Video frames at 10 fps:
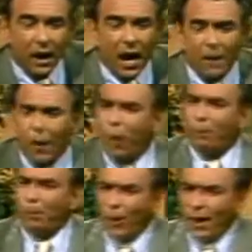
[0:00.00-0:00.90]
And the whole
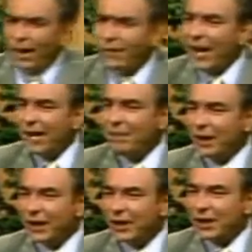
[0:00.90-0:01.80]
point of that
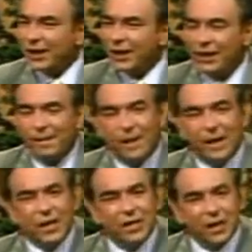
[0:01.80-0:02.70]
image
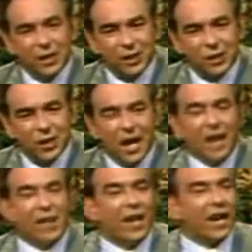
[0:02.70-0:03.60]
is this,
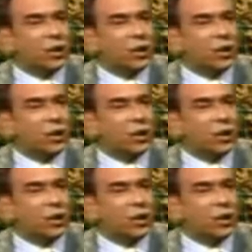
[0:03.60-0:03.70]
that a